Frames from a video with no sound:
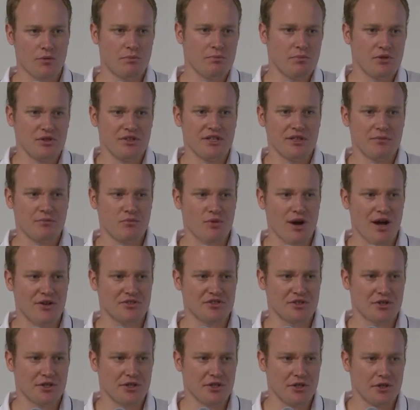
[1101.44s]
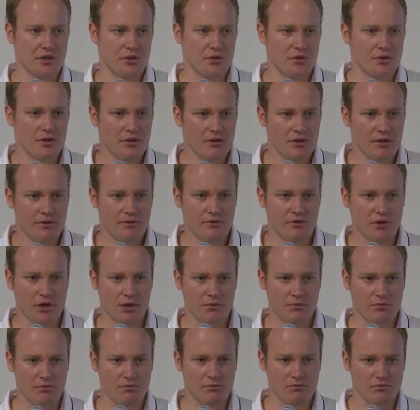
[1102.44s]
building browser code
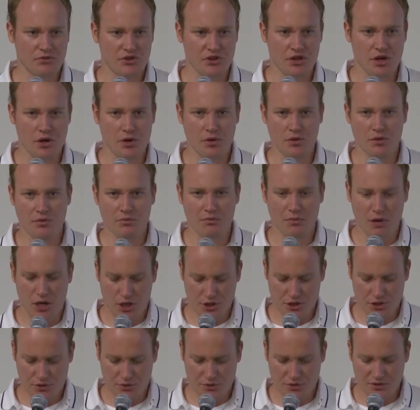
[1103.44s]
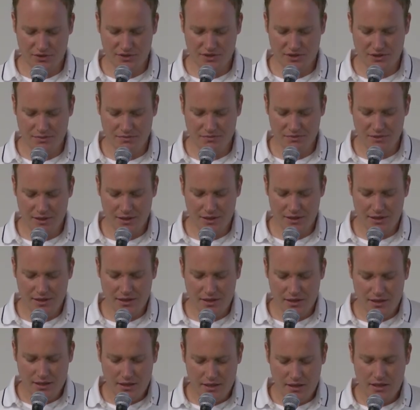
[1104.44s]
from Node modules.
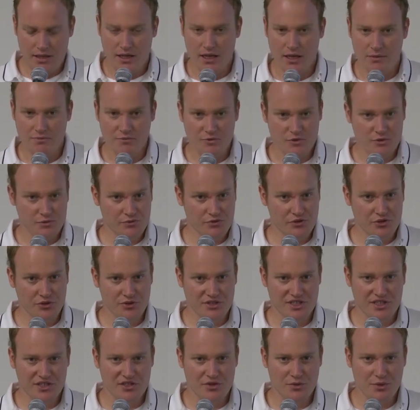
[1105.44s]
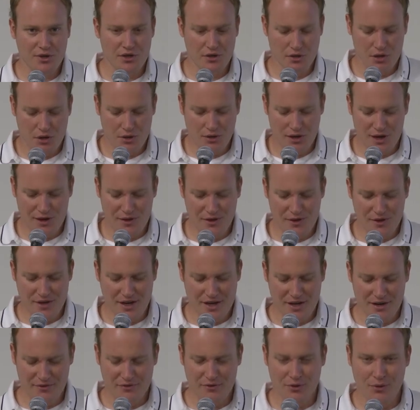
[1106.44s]
Using Twitter OAuth,
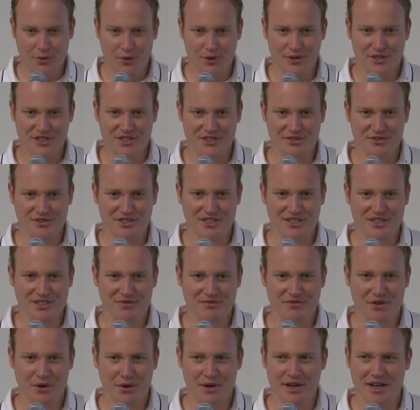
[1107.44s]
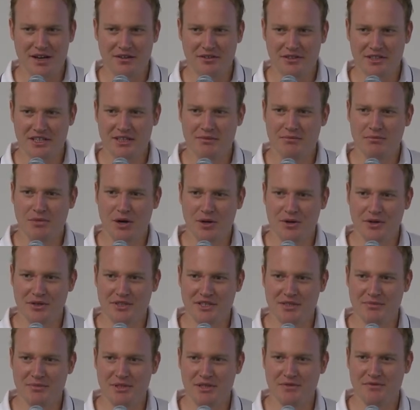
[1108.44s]
and of course using some very elegant
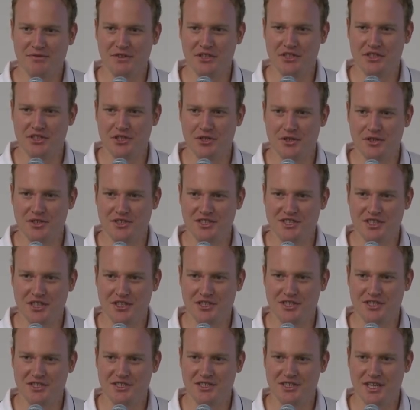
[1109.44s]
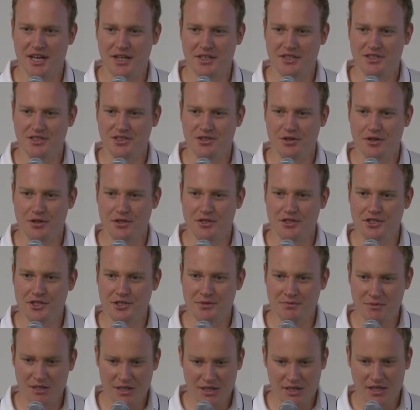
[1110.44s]
MongoDB features such as text
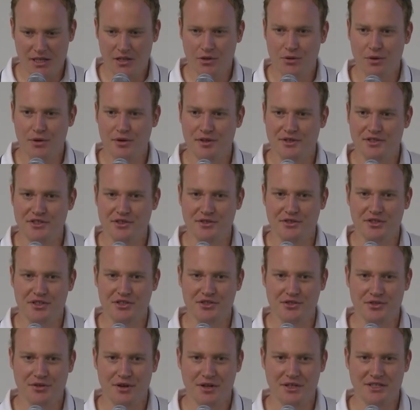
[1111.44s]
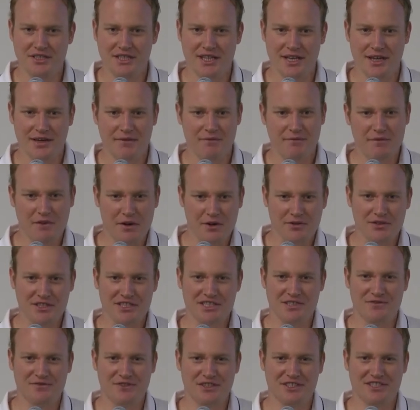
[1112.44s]
search in order to construct a fairly
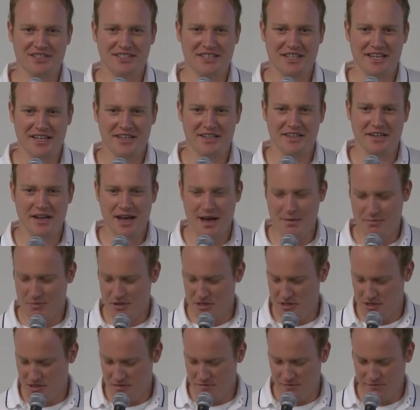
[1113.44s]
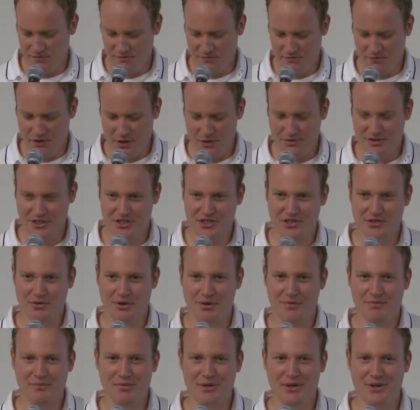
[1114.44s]
sophisticated app in a fairly
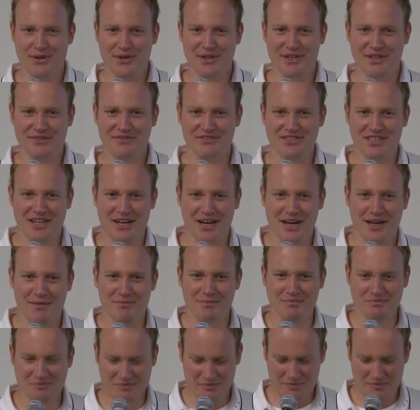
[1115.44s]
short period of time.